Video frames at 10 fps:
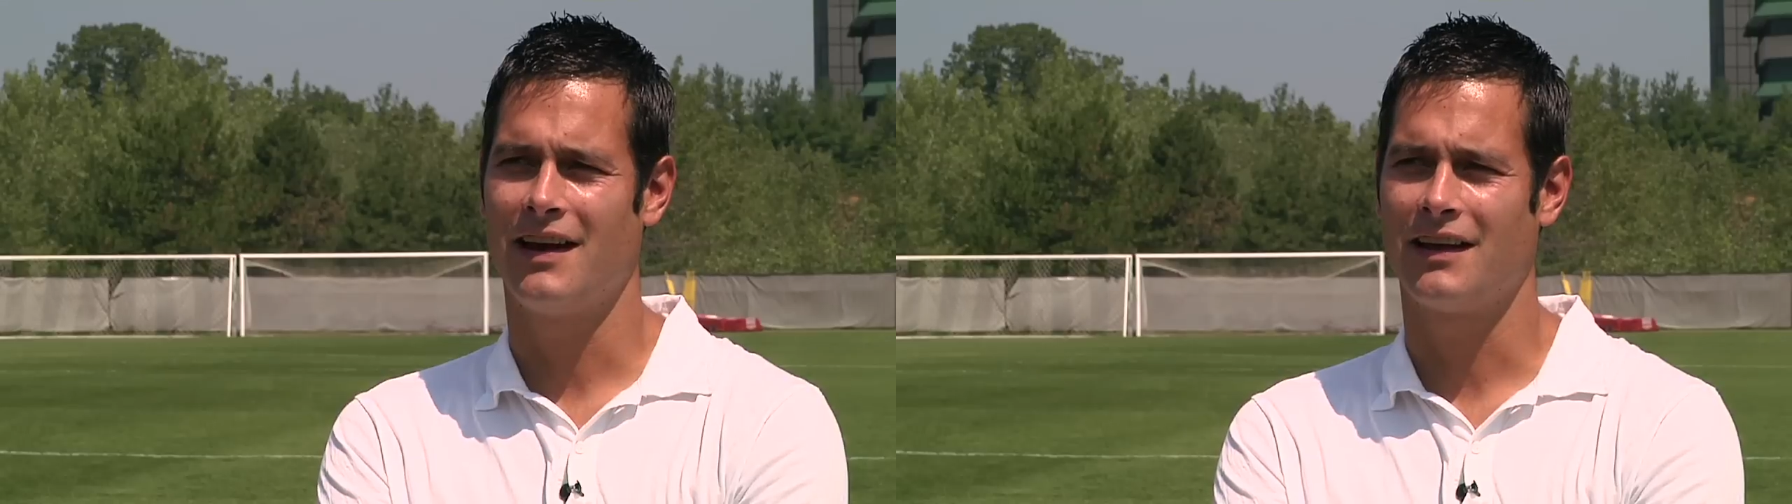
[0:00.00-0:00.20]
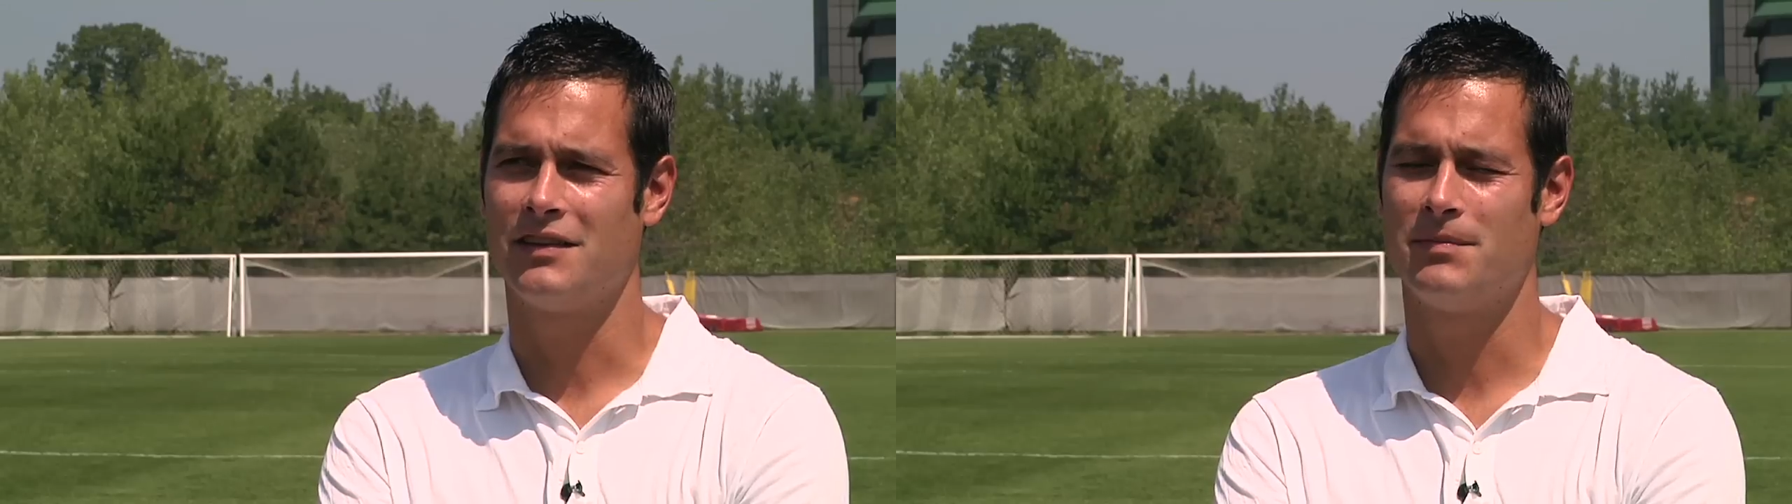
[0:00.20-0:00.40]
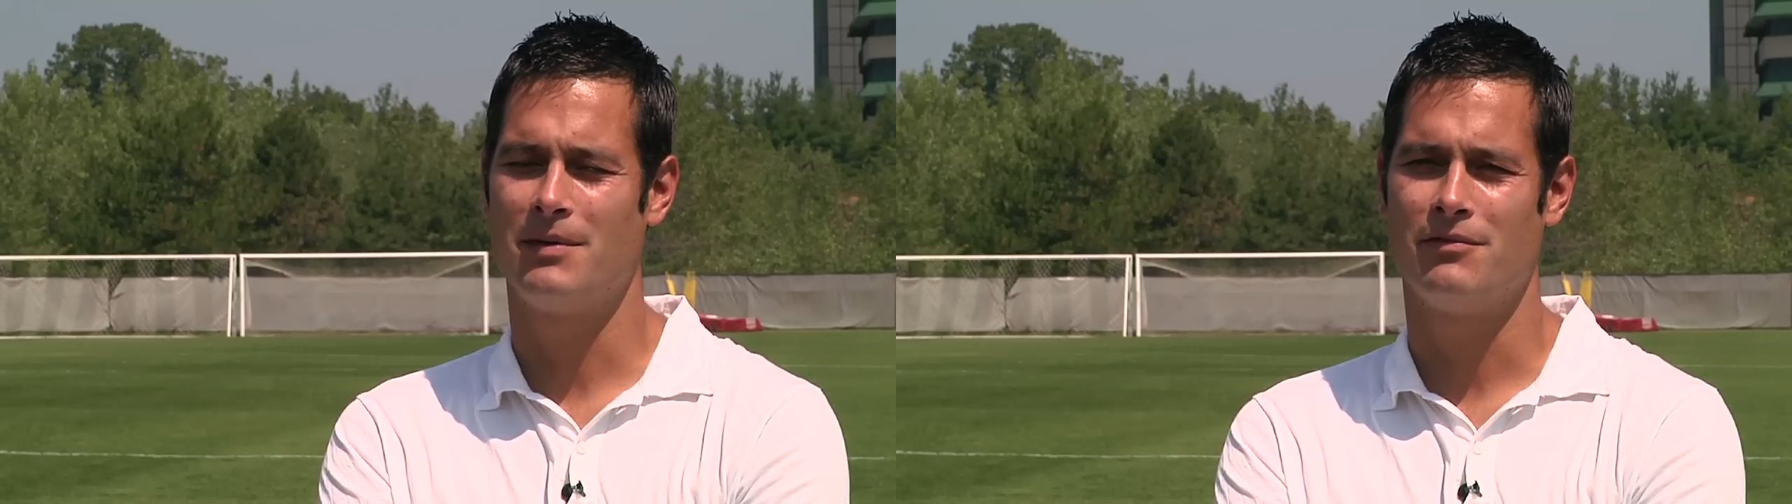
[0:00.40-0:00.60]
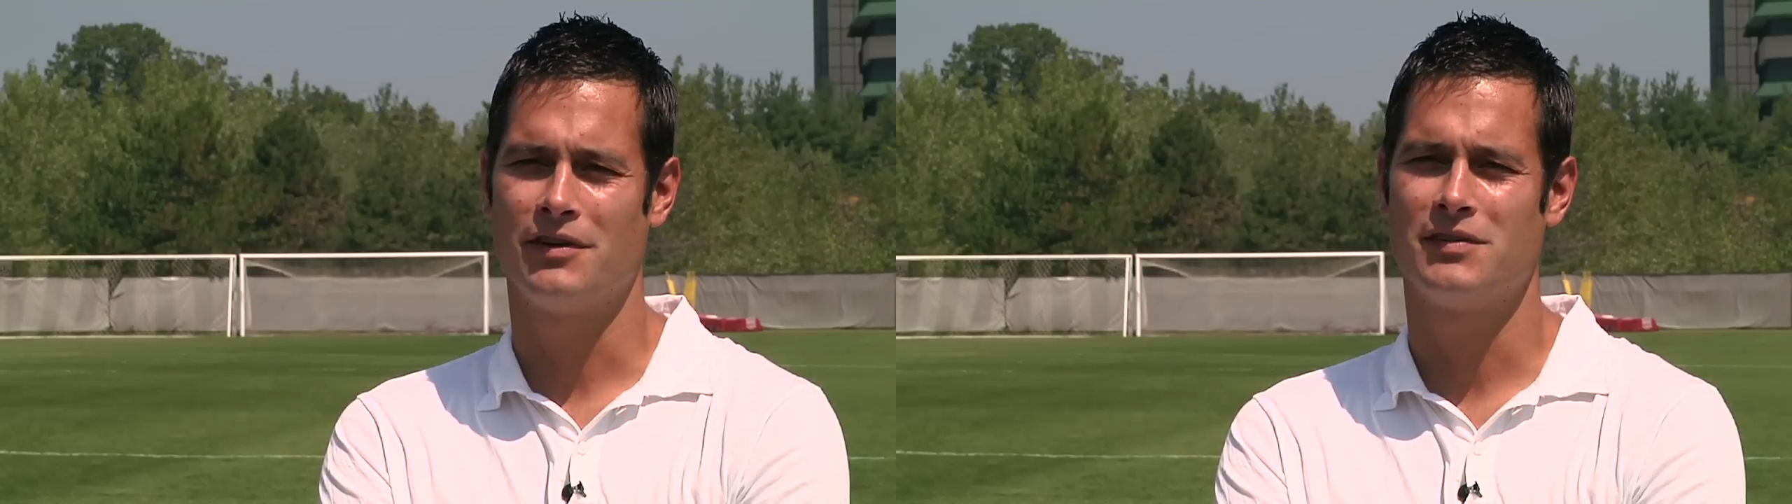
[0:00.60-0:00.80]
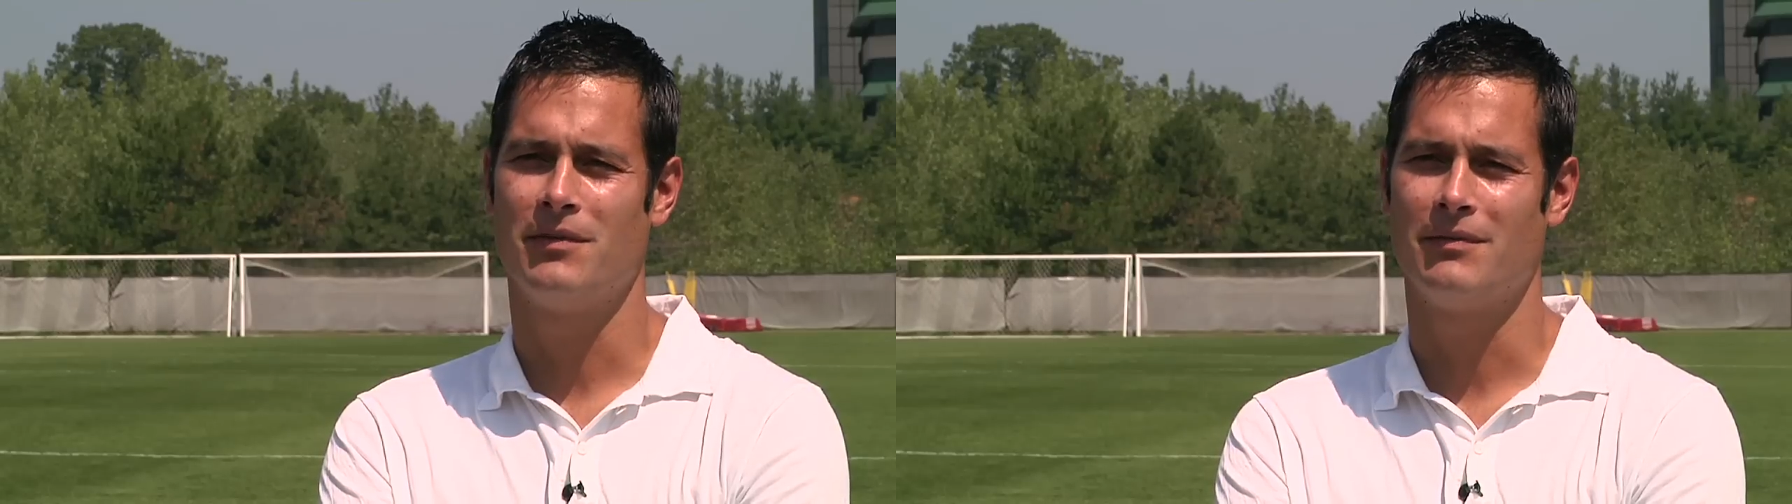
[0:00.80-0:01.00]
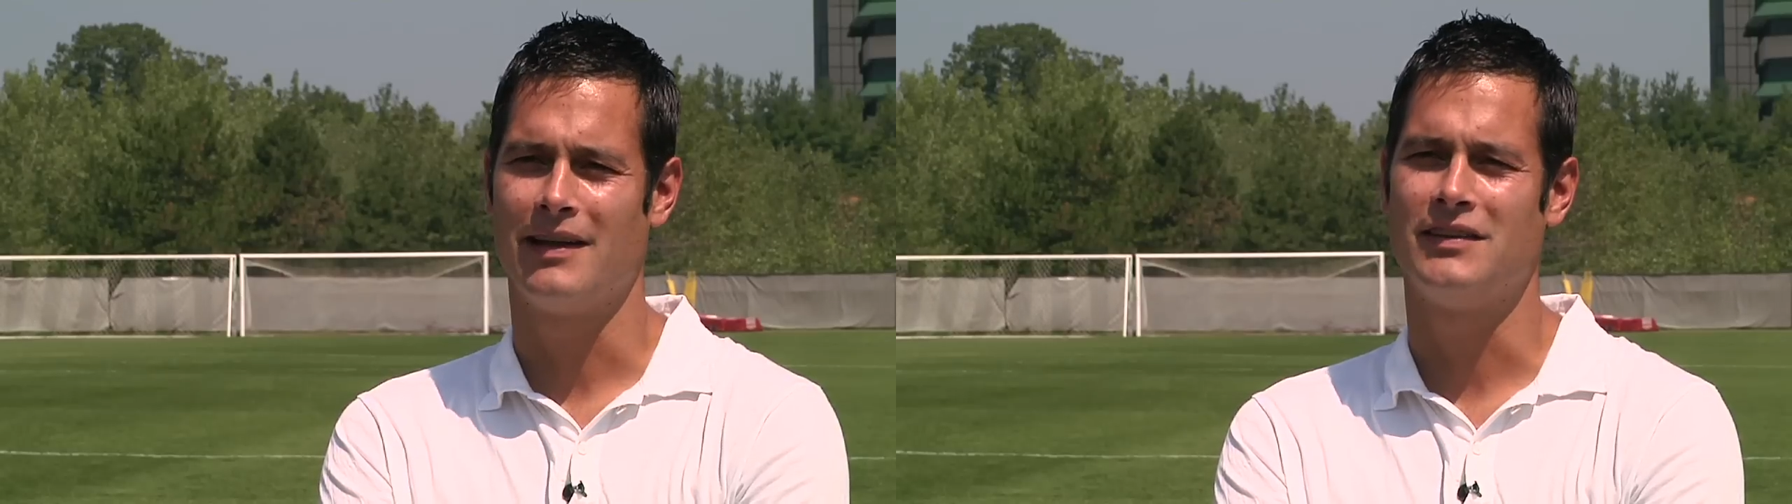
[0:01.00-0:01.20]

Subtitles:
I could spend the rest of my